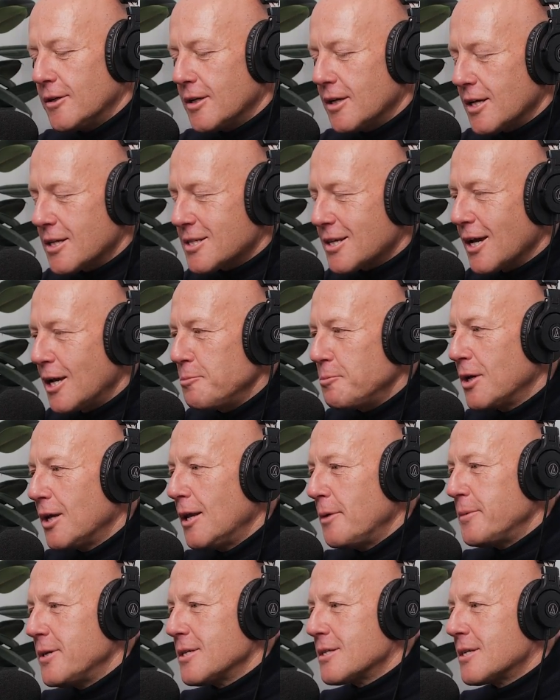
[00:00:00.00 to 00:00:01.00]
Escape Your
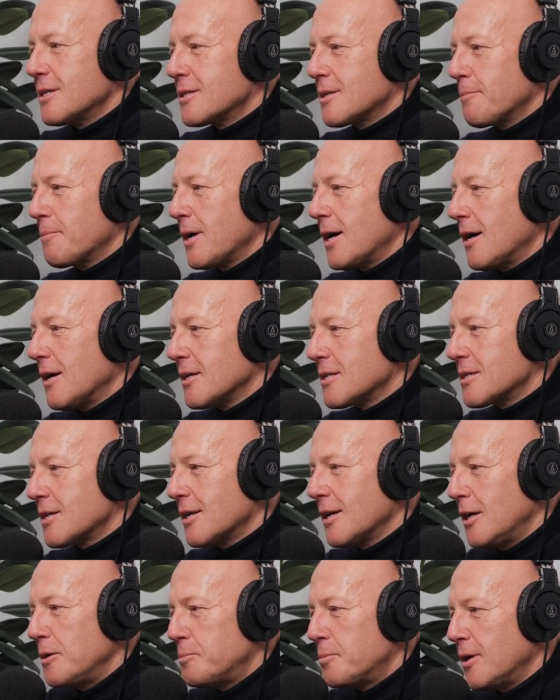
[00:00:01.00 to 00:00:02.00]
Limits is about
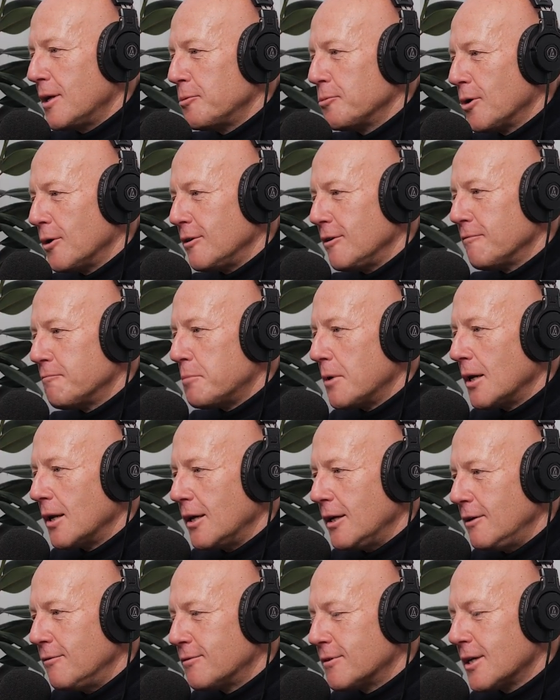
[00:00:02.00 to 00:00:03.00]
escaping what you've
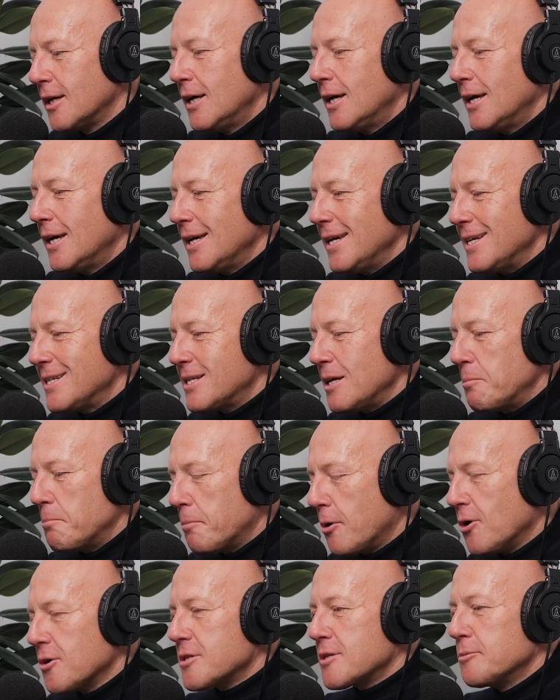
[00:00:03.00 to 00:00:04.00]
believed is
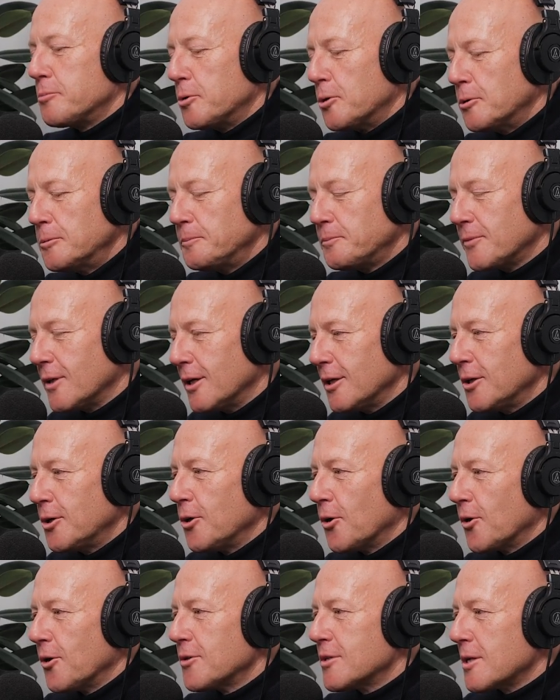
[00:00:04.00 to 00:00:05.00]
impossible and gone
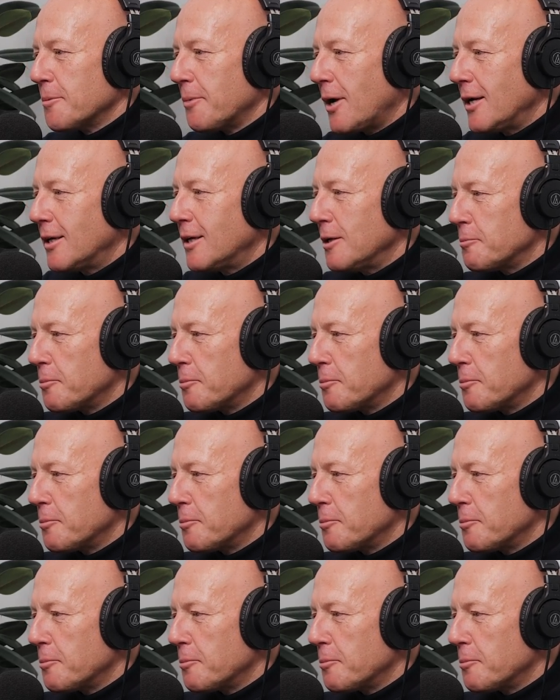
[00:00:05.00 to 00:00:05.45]
on to make it